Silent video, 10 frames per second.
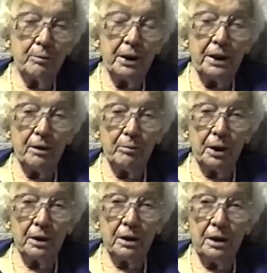peanut
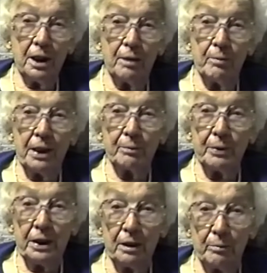butter and make
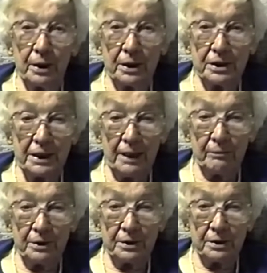peanut butter
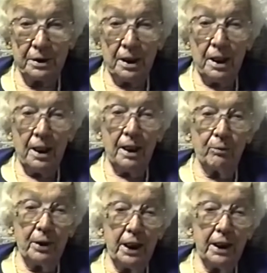sandwiches,
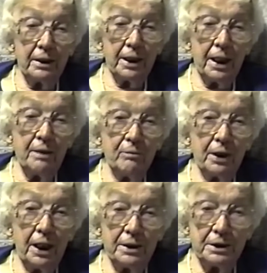and we had that, and
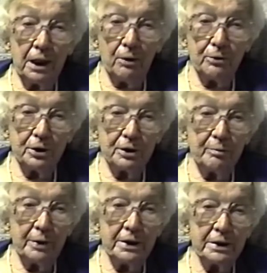we had sausage
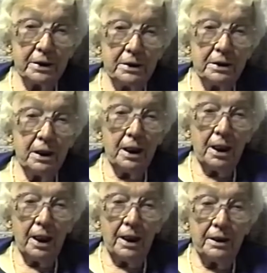and biscuits,
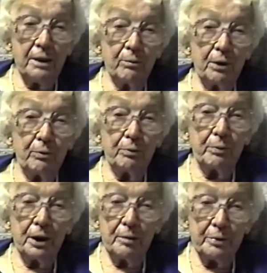and then we would
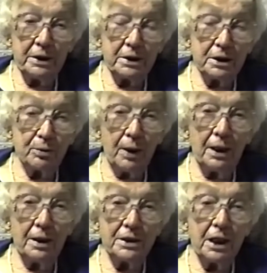butter biscuits
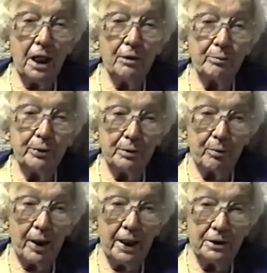while it's hot and put
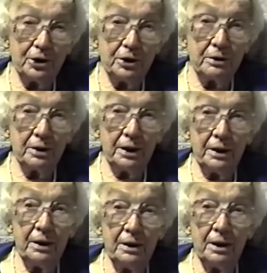brown sugar
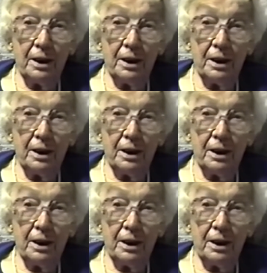in it,